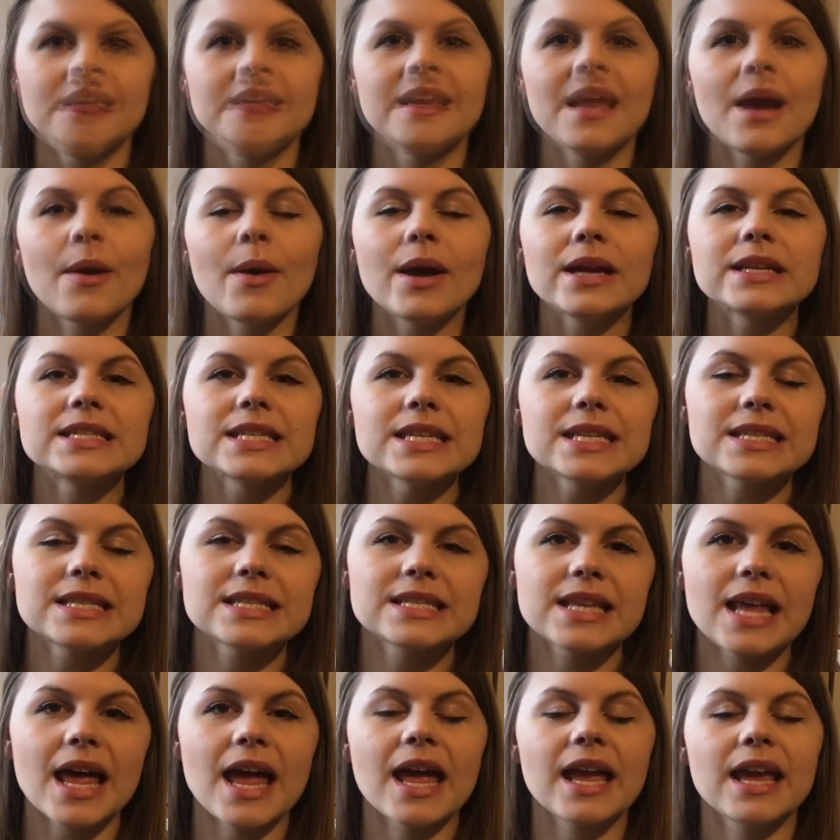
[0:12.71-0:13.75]
Now I did
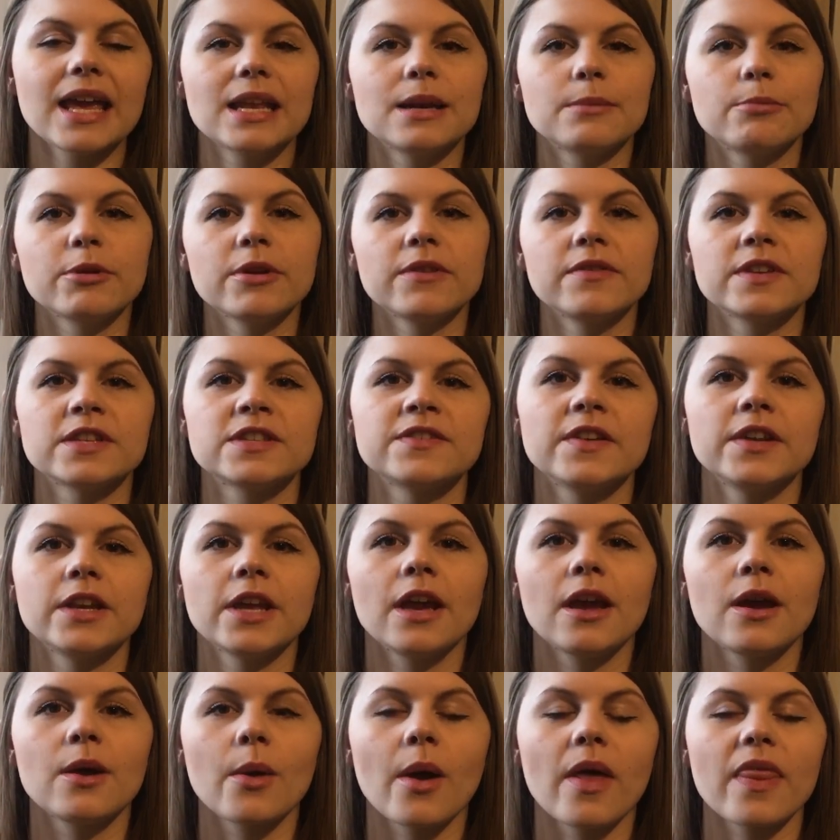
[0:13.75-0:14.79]
say in a previous
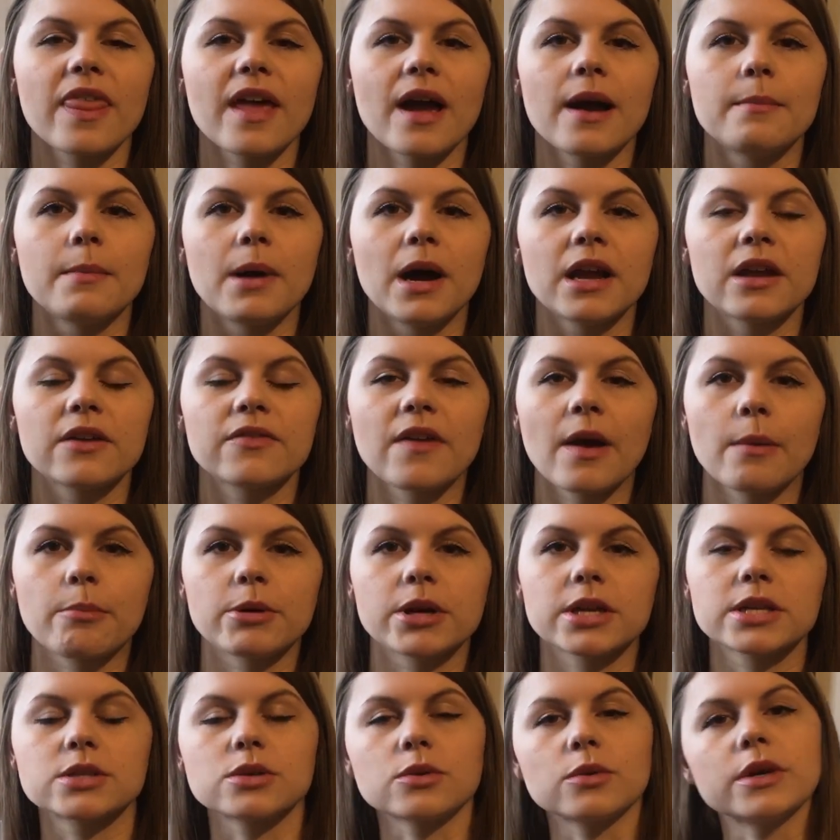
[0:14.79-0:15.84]
video that my
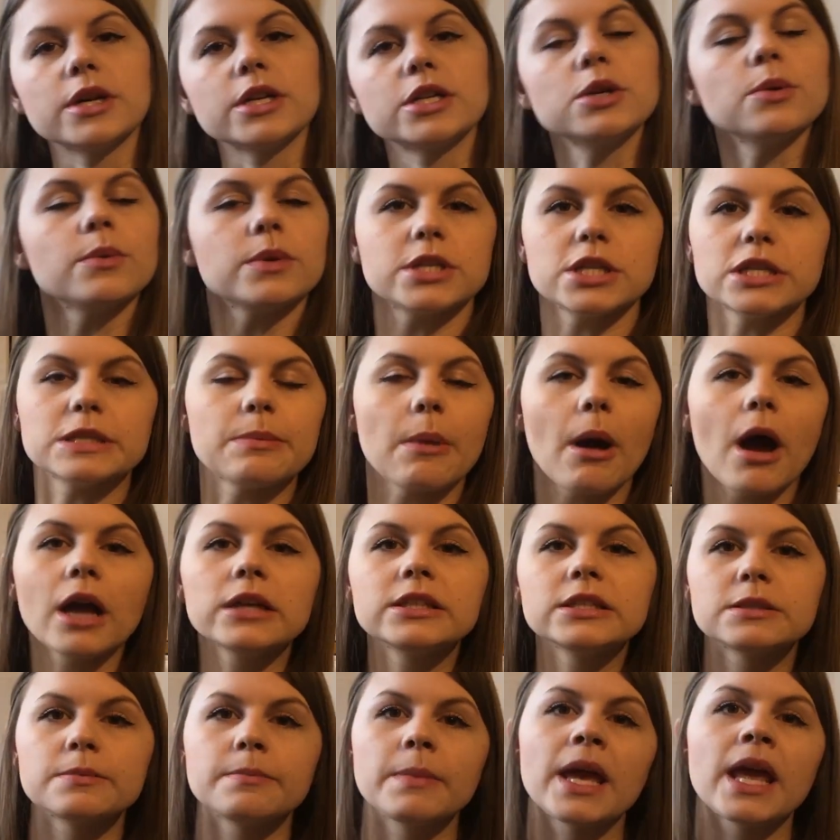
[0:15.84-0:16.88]
fabric storage, which is
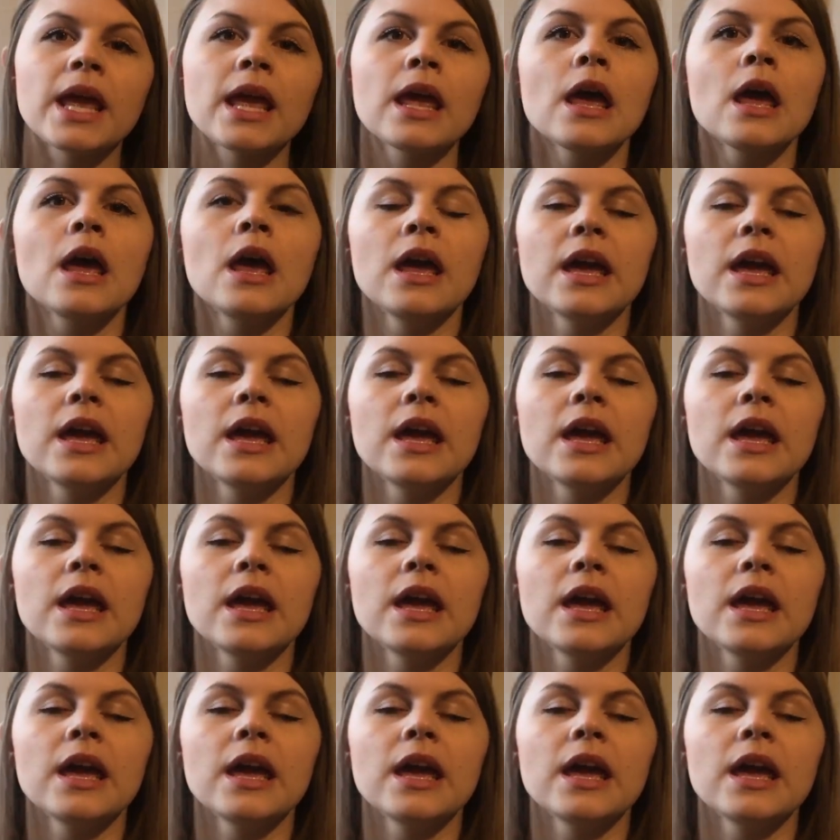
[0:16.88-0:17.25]
behind me,